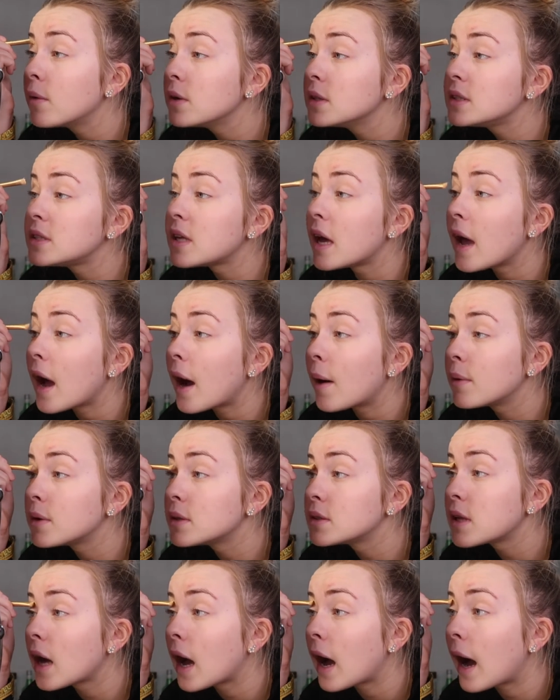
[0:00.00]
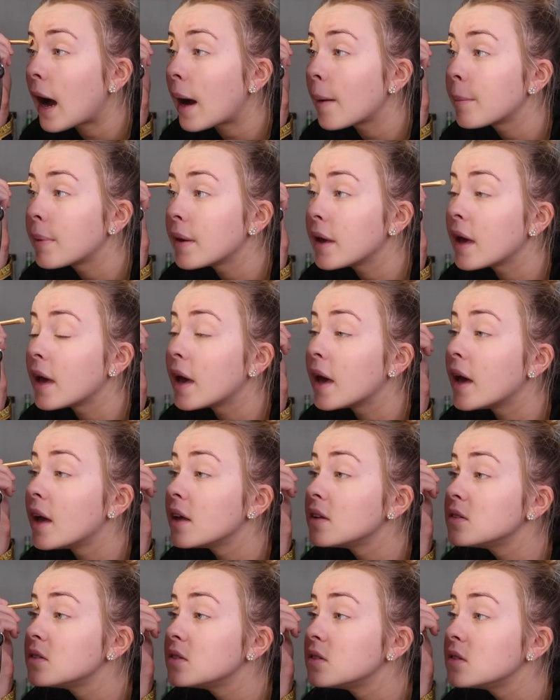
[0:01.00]
would say I was
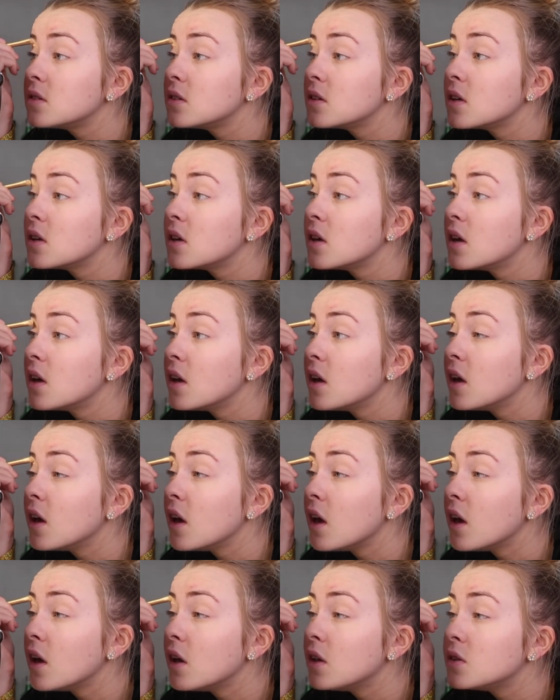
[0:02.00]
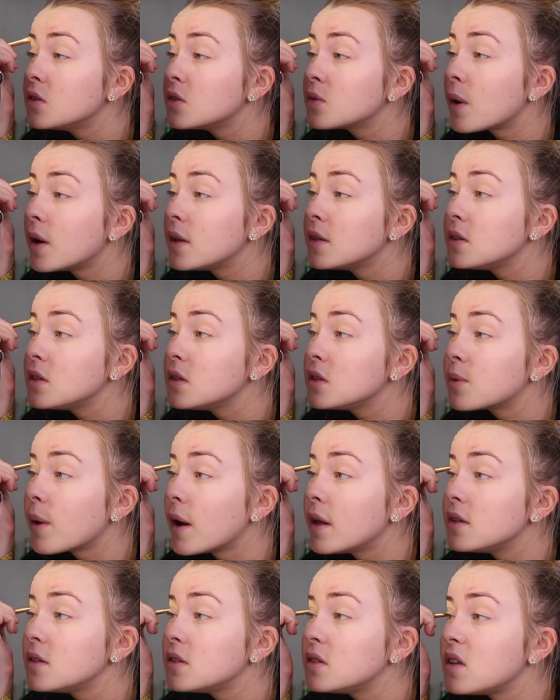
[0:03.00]
happiest in
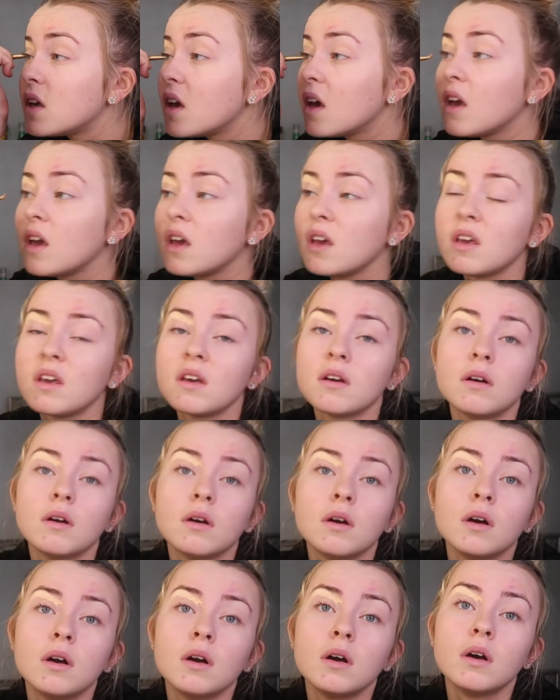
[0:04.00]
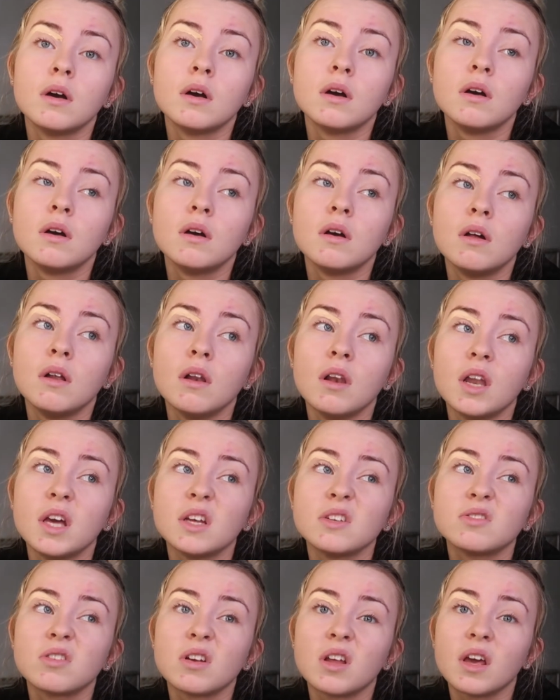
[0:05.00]
2020,
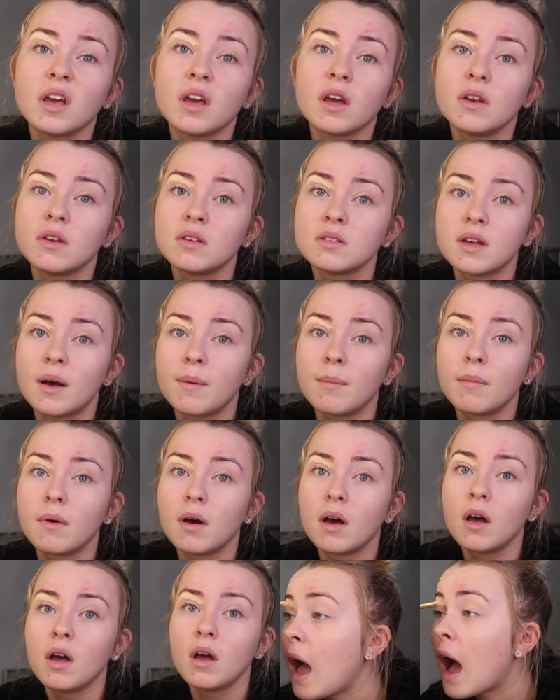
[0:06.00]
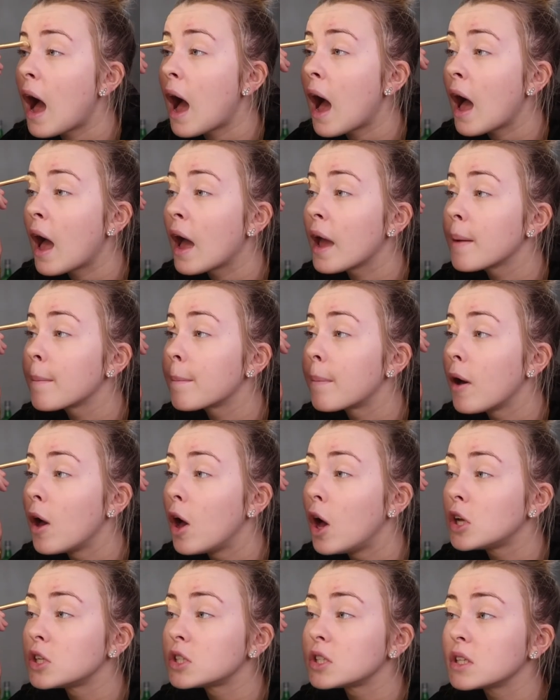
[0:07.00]
literally in December. I
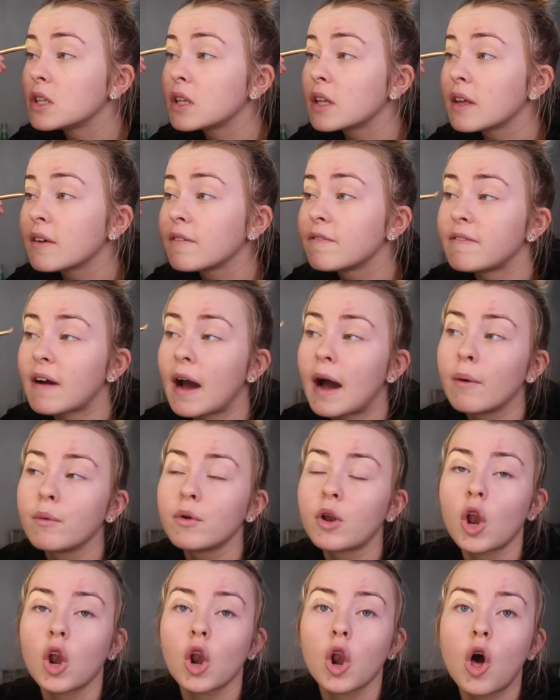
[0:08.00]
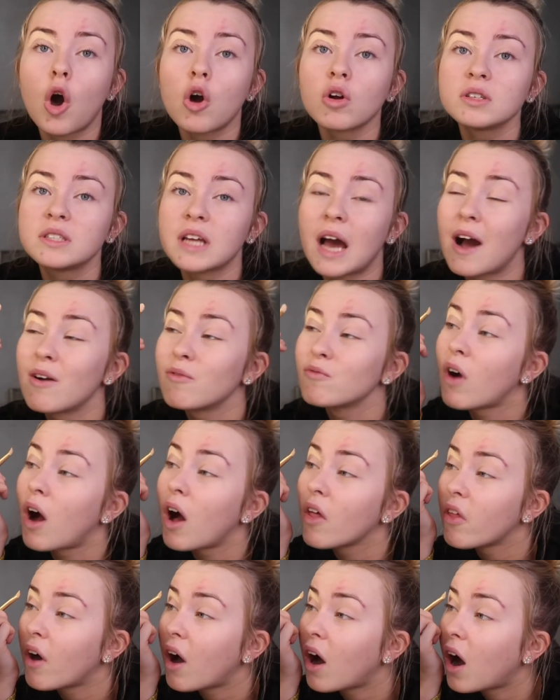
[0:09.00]
personally found lockdown
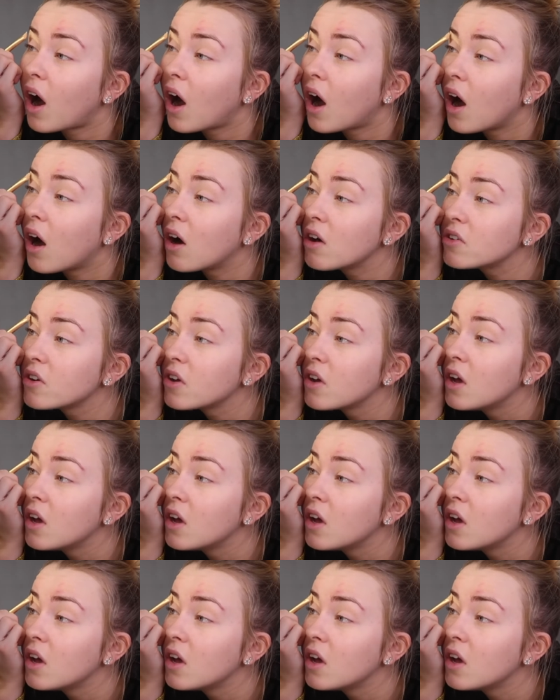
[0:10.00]
rather hard.